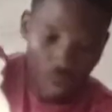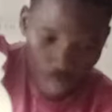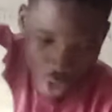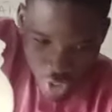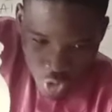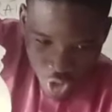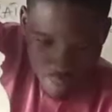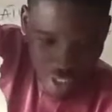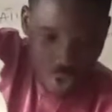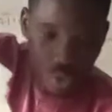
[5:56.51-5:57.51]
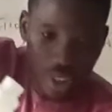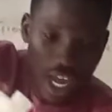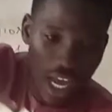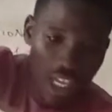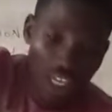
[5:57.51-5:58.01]
Pour into this
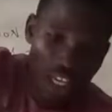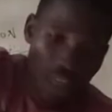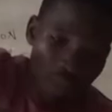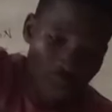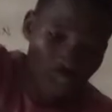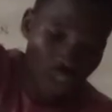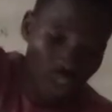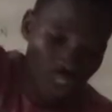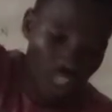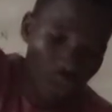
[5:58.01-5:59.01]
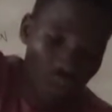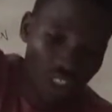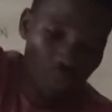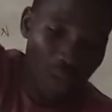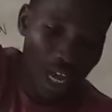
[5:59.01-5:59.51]
particular meniscus here, which
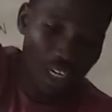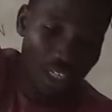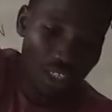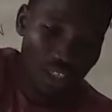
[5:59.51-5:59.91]
is a mark.